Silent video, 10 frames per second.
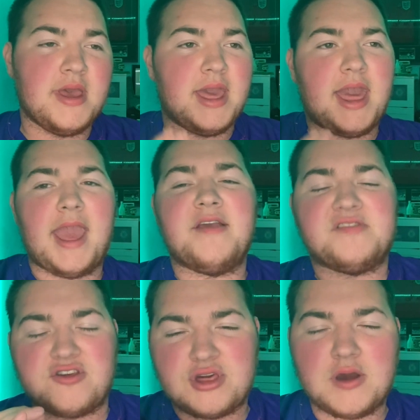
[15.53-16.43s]
Here is
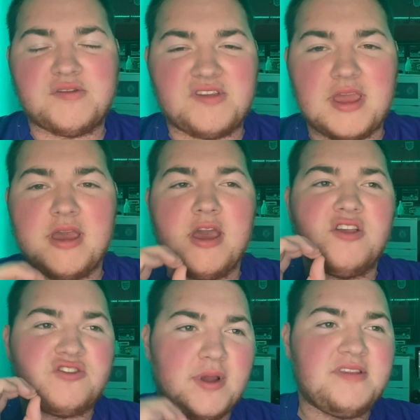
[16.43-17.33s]
the Chelsea
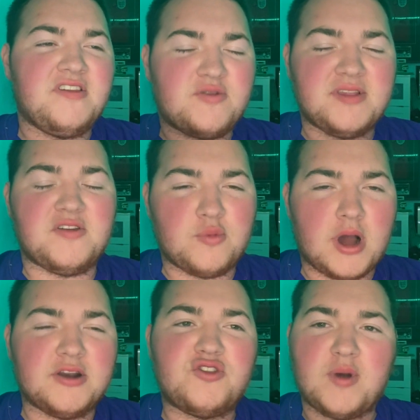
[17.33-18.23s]

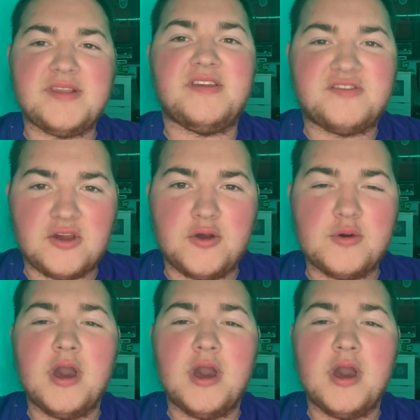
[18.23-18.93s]
2021-22